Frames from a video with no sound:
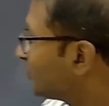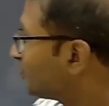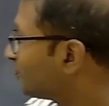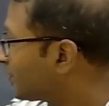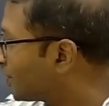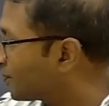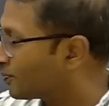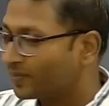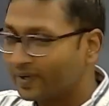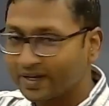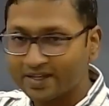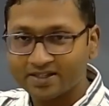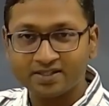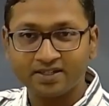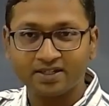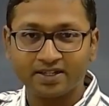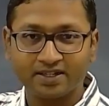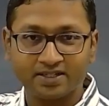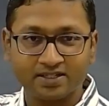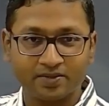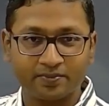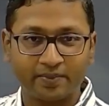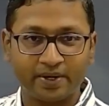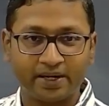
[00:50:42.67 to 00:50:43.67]
perplexity
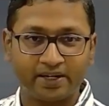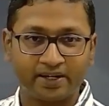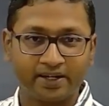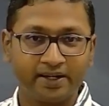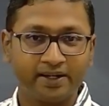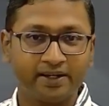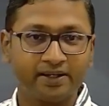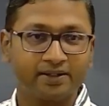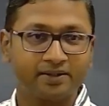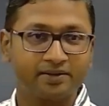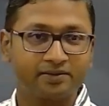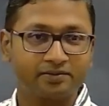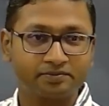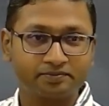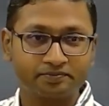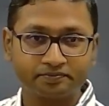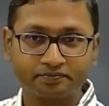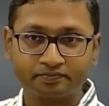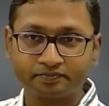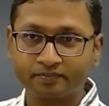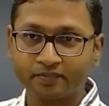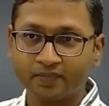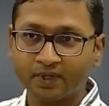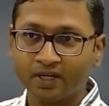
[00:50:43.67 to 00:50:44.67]
as a metric.
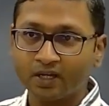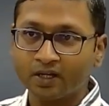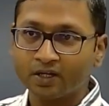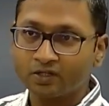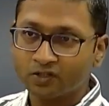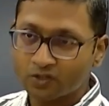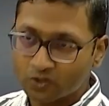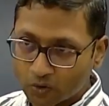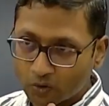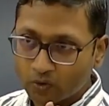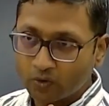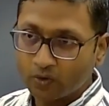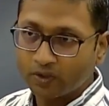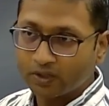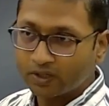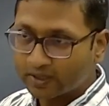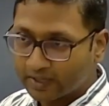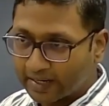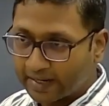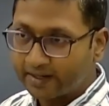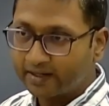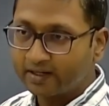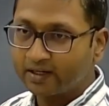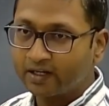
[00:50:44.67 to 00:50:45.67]
So
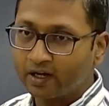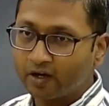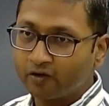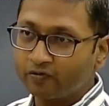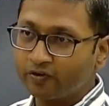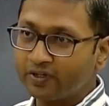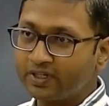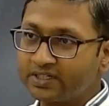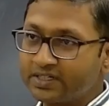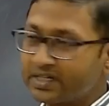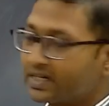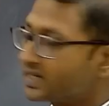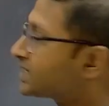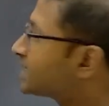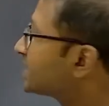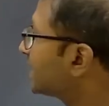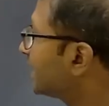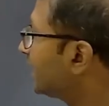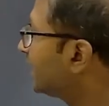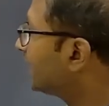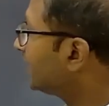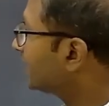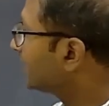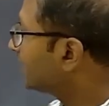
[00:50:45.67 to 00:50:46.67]
right now we'll just
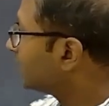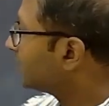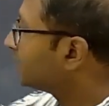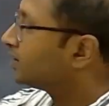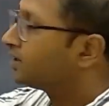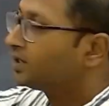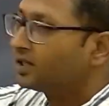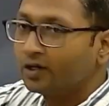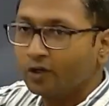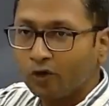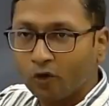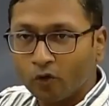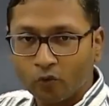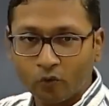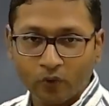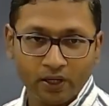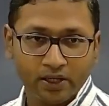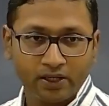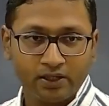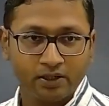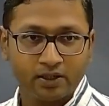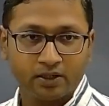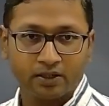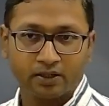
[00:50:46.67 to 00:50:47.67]
say the
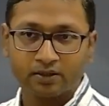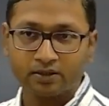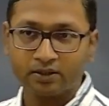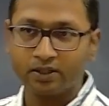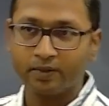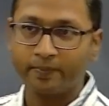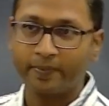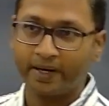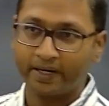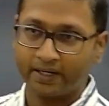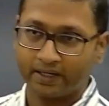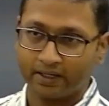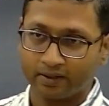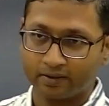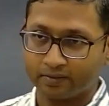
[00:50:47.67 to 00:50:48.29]
lower the better.